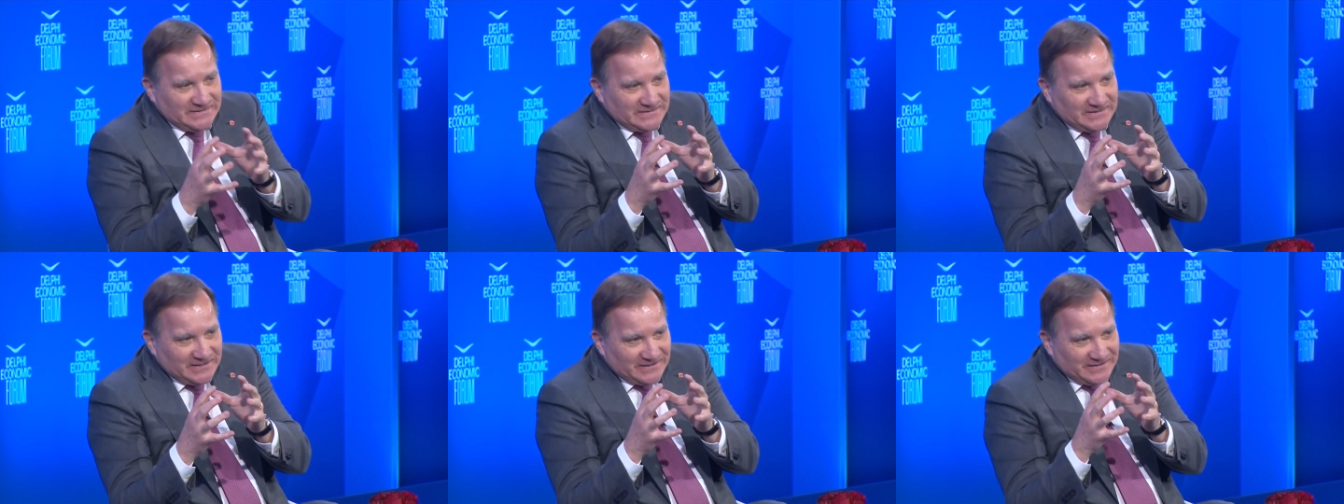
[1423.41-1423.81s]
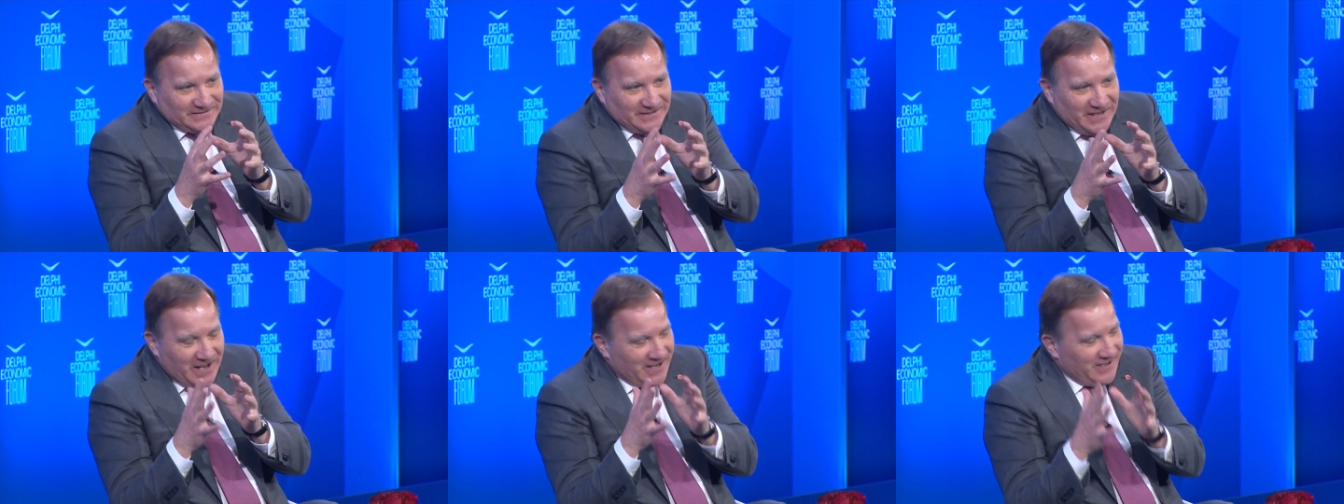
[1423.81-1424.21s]

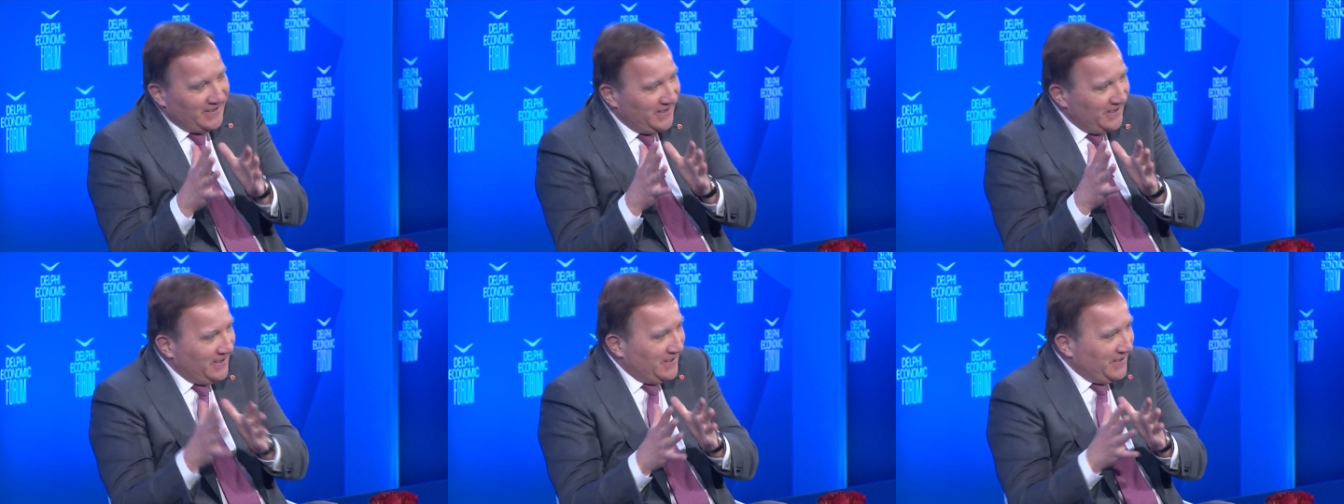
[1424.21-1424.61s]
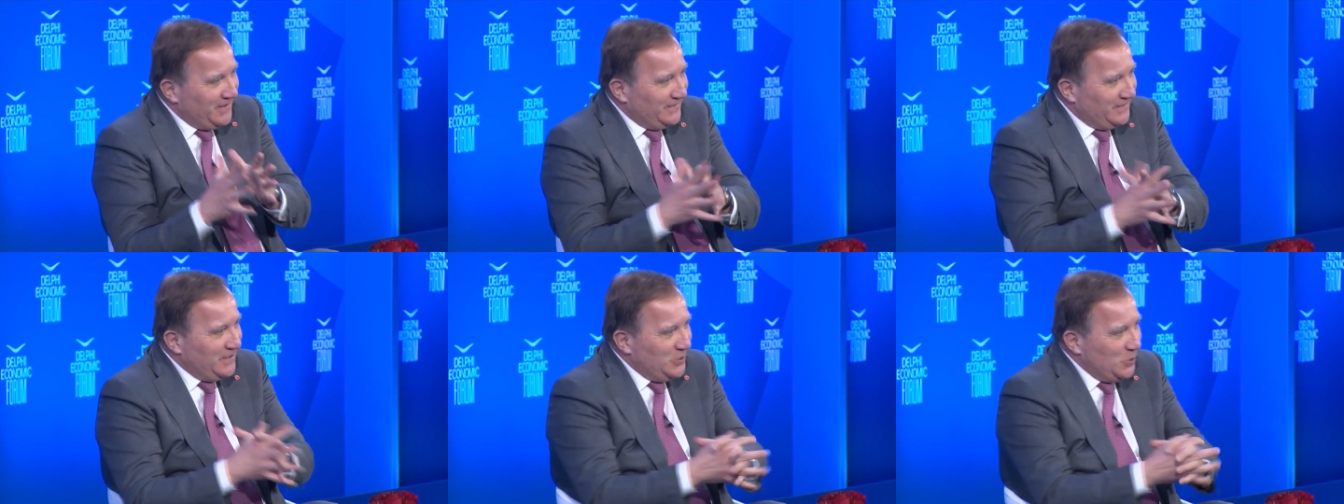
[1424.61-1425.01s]
The
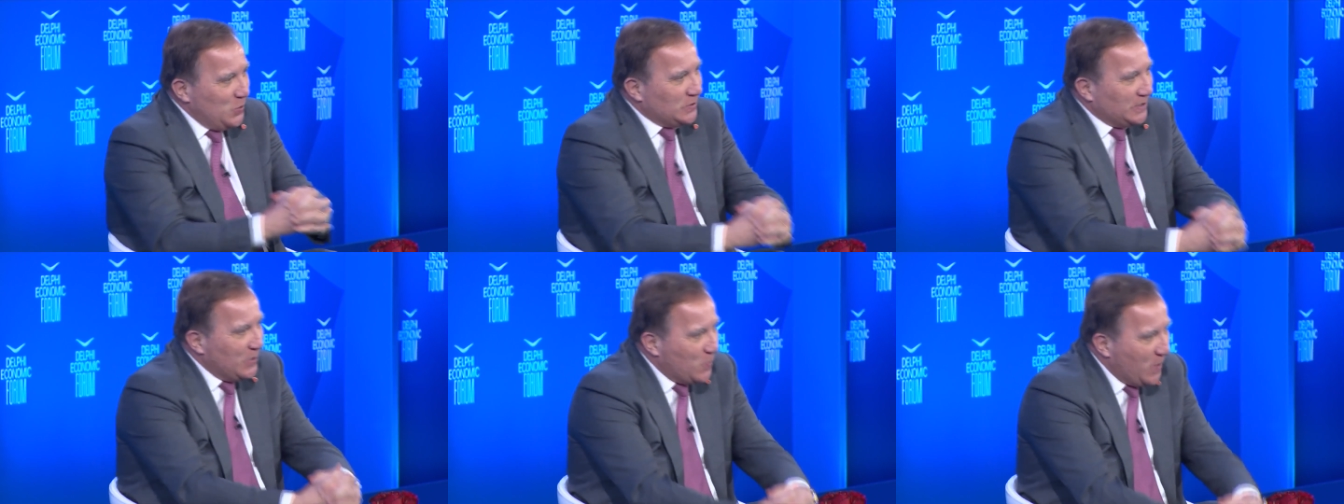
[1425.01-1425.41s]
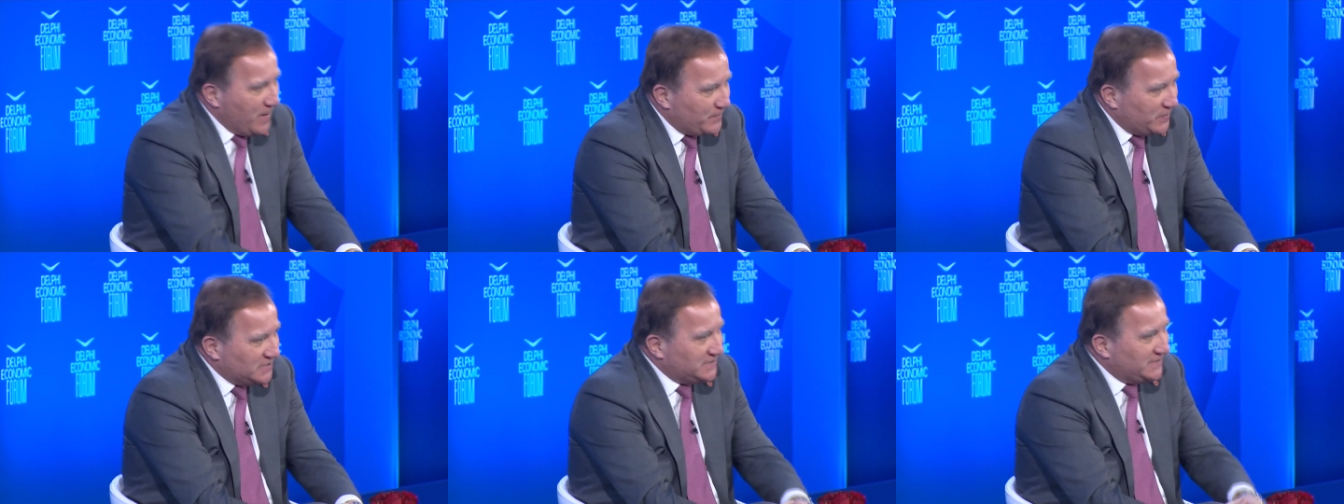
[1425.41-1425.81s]
nuclear
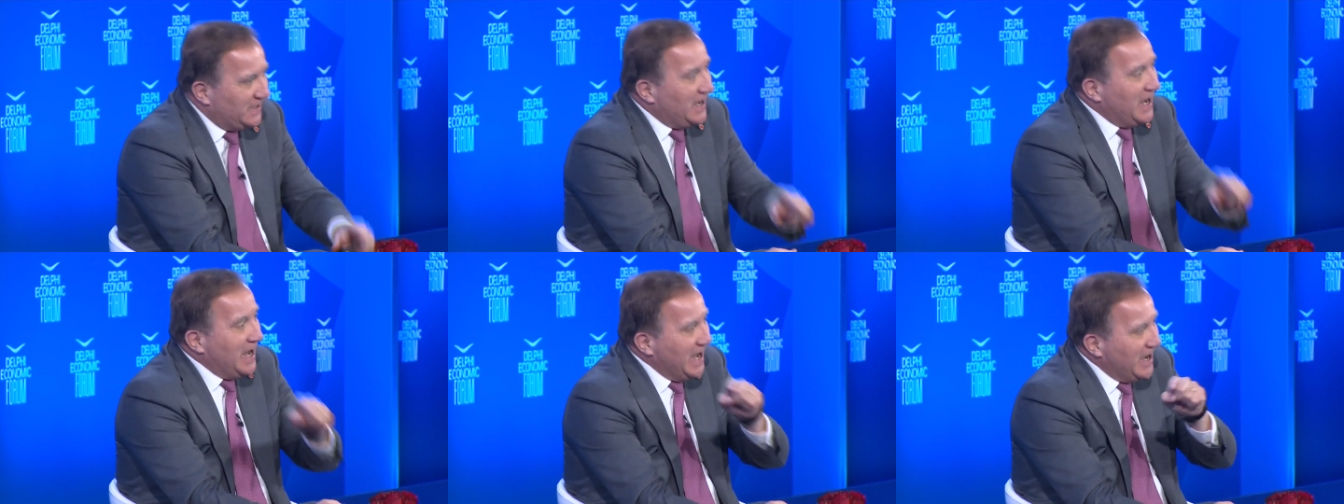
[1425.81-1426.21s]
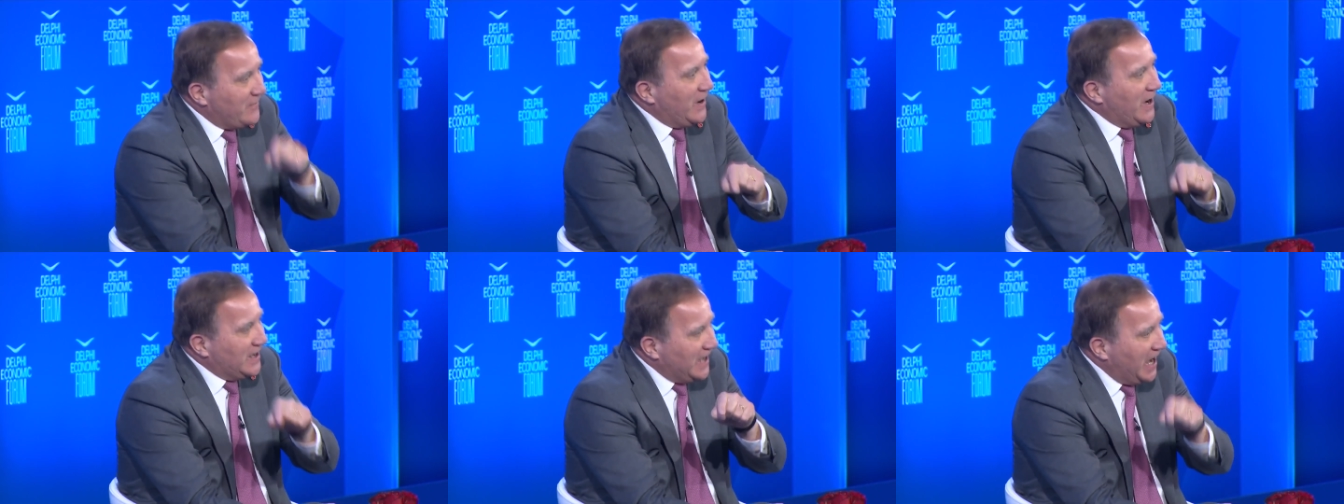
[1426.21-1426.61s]
weapons, they're
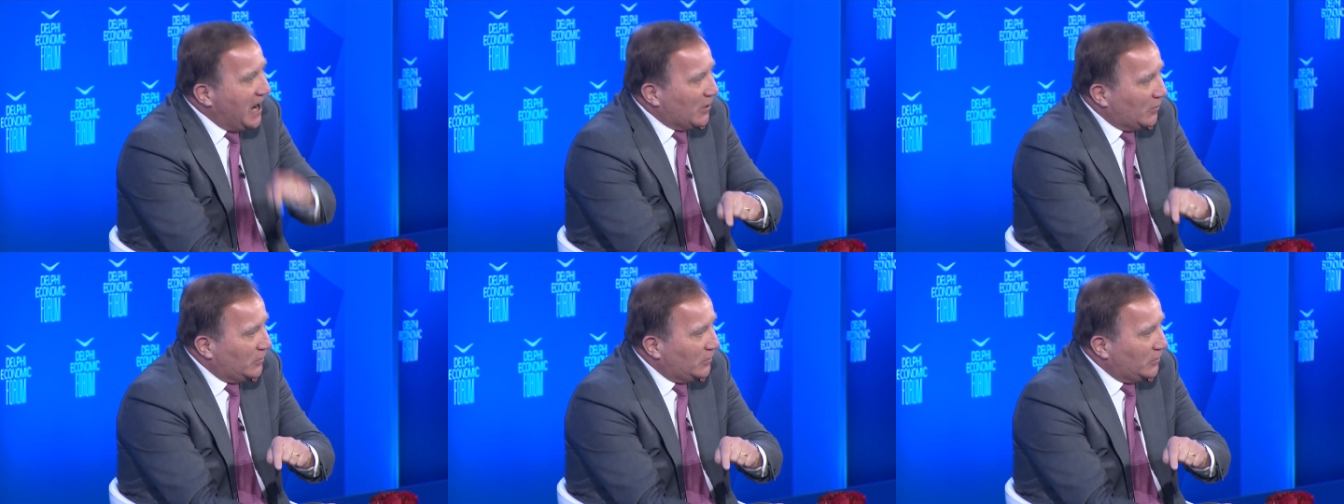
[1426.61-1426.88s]
here and now.